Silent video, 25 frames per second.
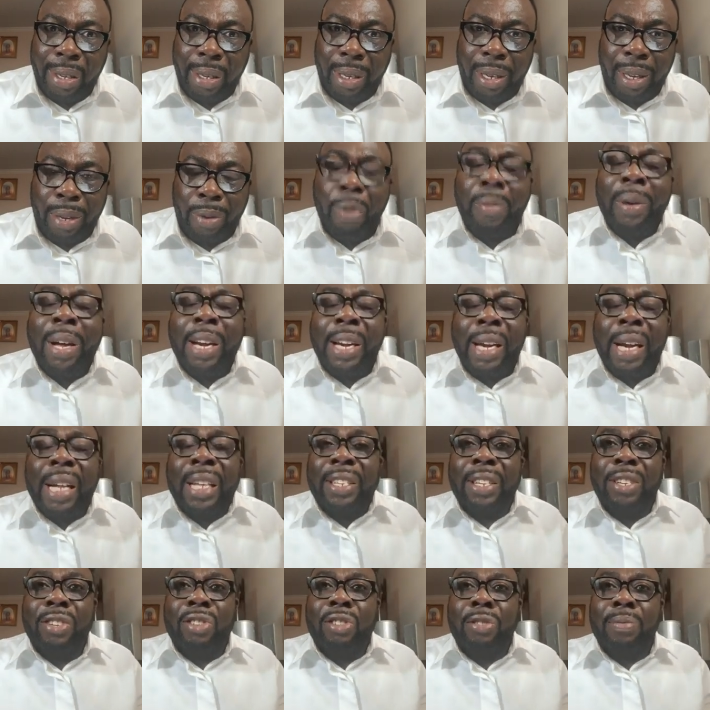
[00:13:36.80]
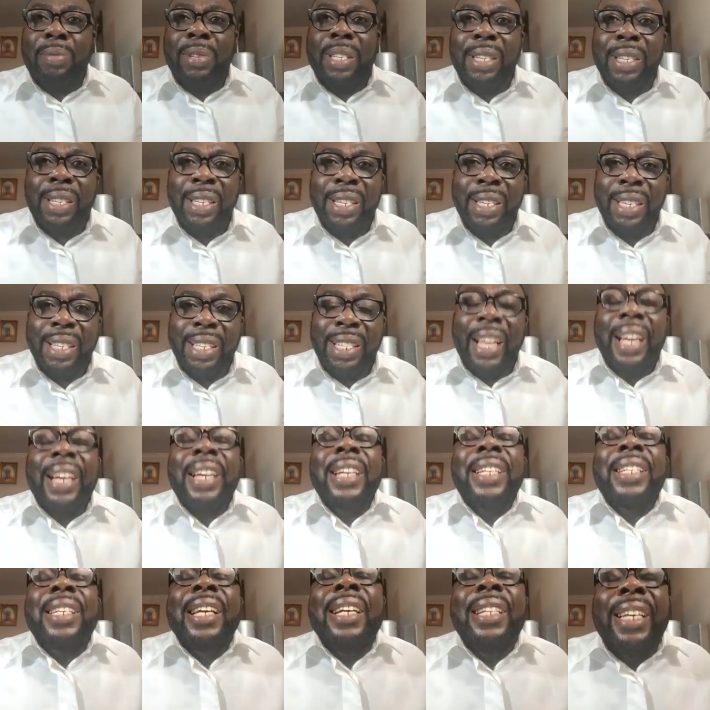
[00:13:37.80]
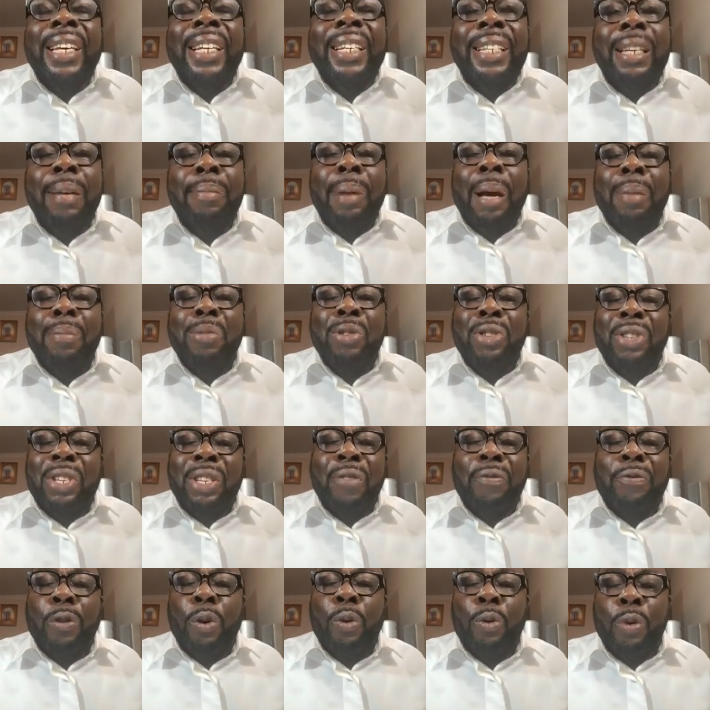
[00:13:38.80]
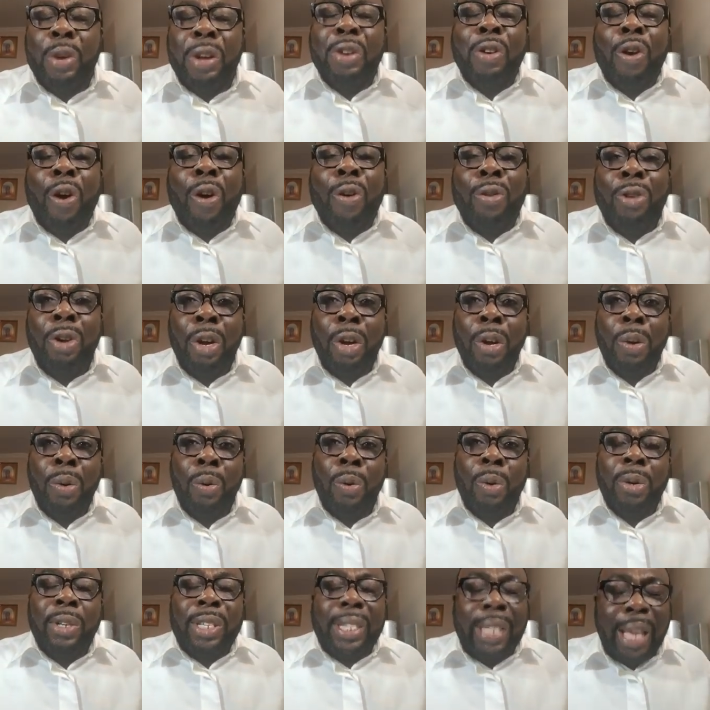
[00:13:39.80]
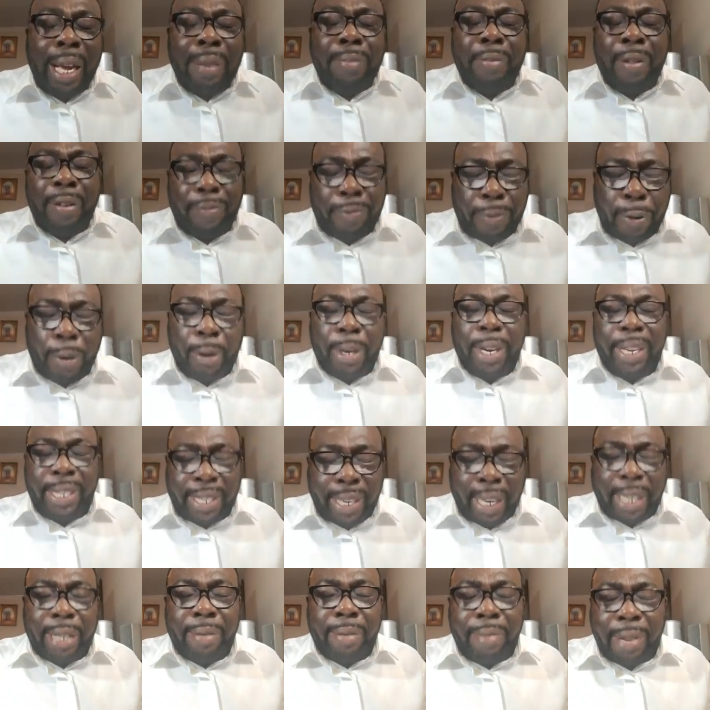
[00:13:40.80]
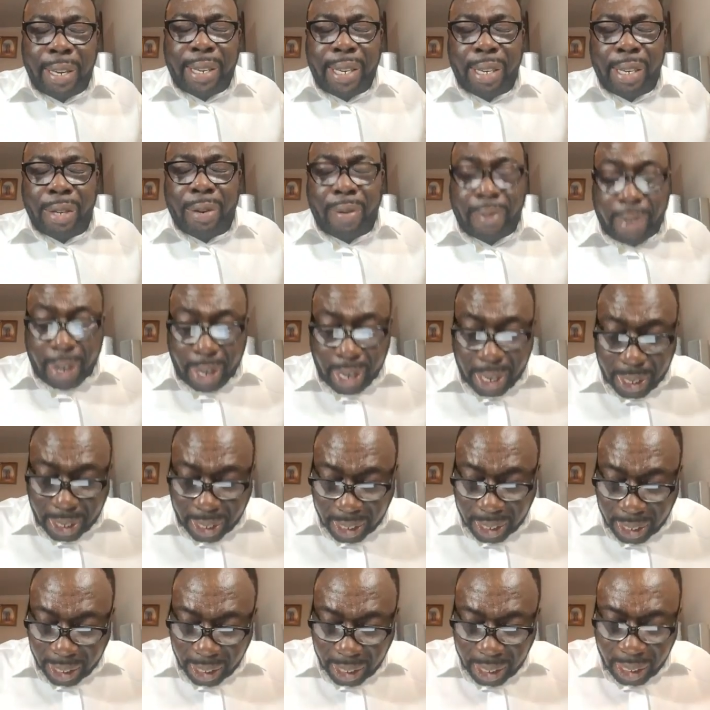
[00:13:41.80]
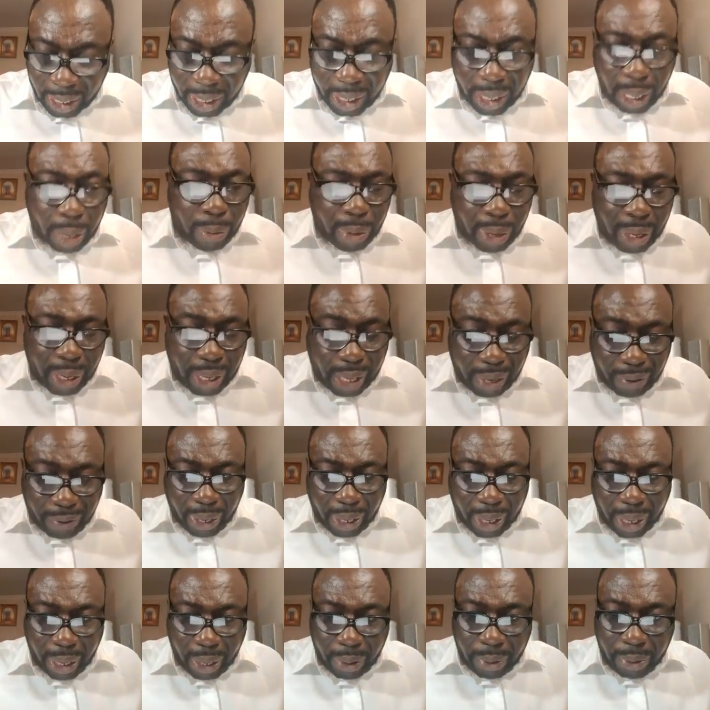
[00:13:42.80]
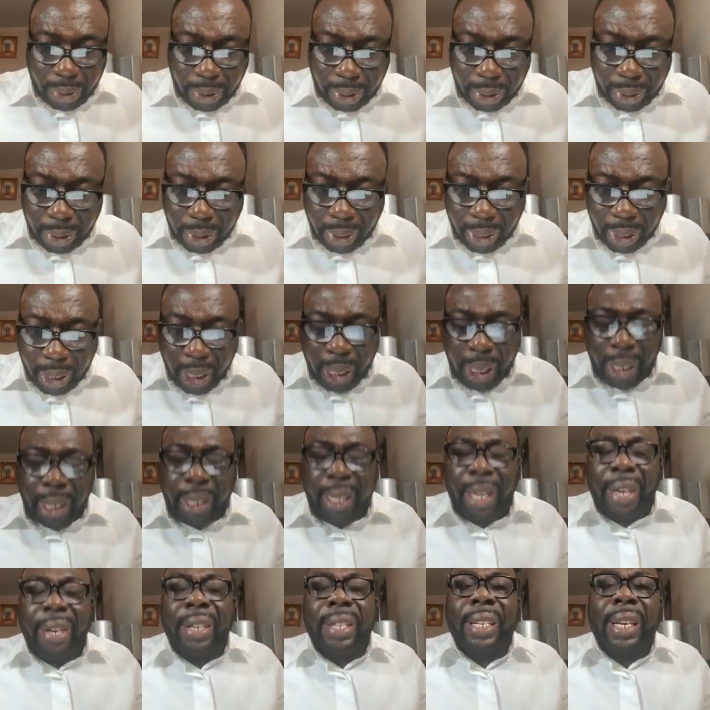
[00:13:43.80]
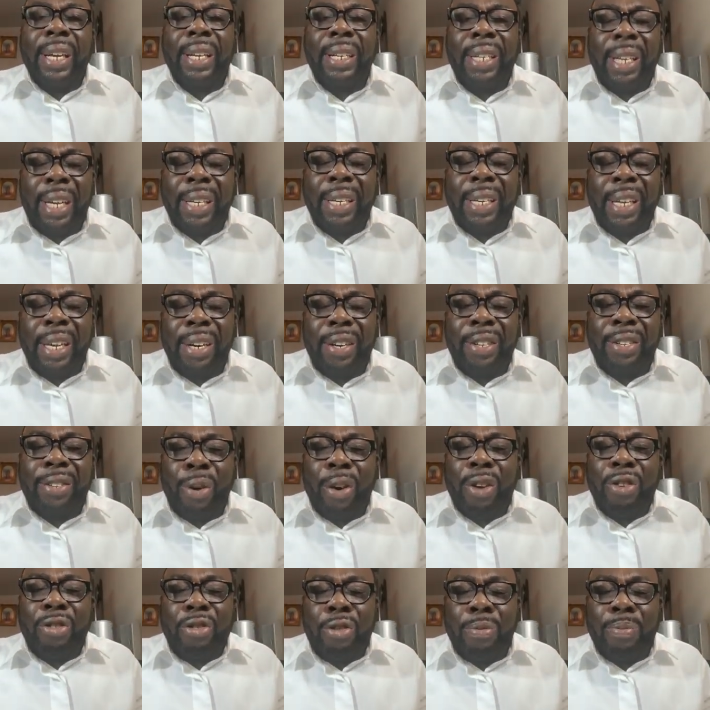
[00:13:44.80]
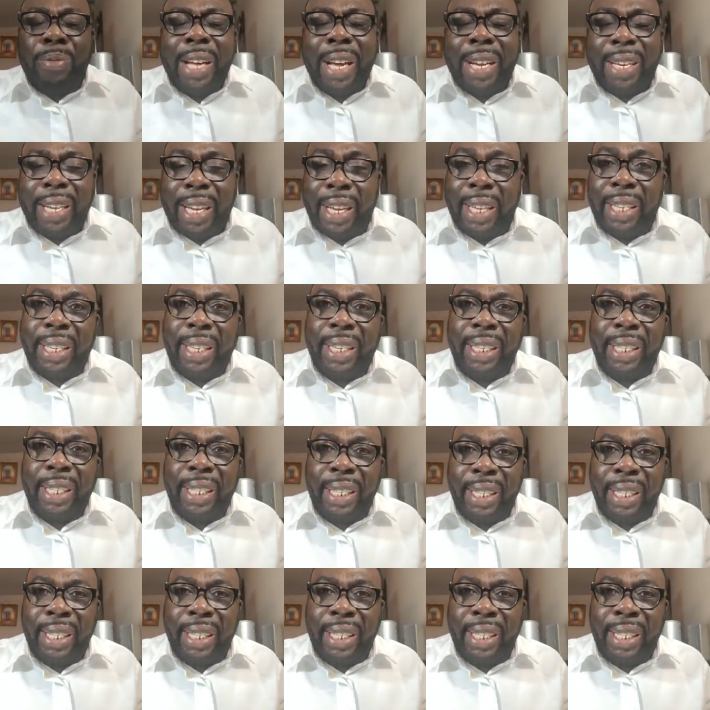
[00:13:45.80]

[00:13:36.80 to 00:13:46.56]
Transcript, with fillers: A woman, listen to me. There is an end. The Bible says, For we all will stand before the judgment seat of Christ and will give accounts. There is an end. There is going to be an end.